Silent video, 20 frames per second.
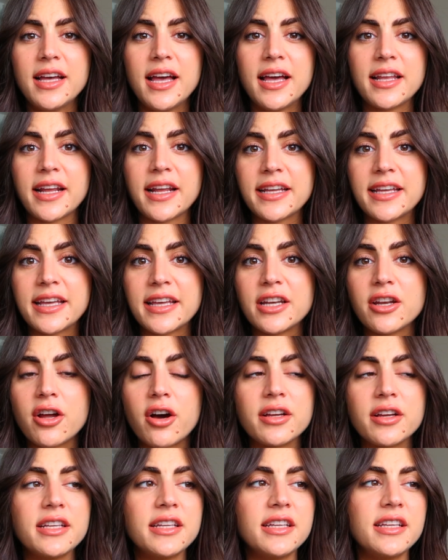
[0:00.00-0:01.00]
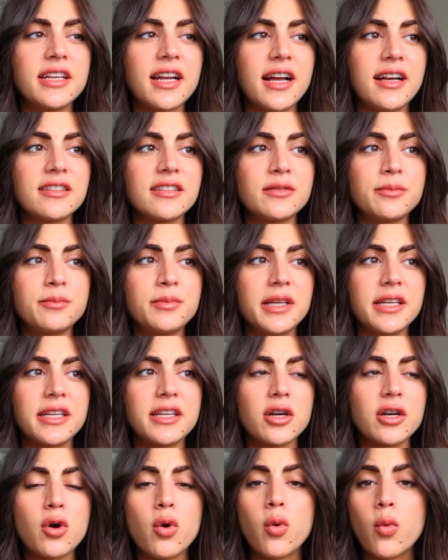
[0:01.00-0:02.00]
and I cannot eat as
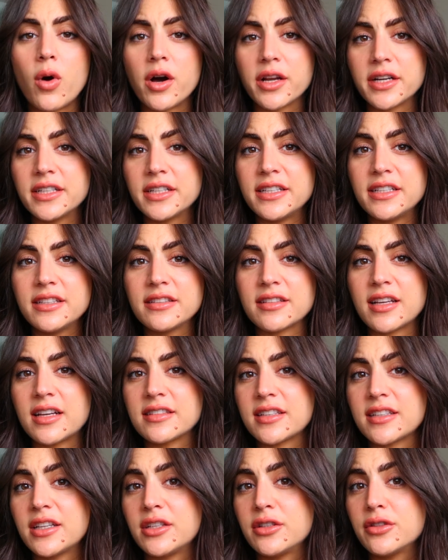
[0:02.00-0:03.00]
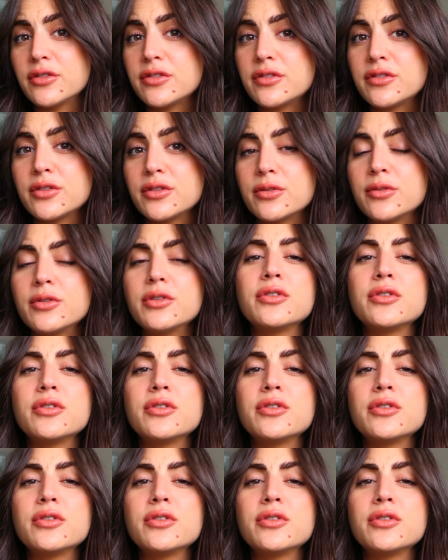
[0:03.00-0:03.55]
big quantities as I used to.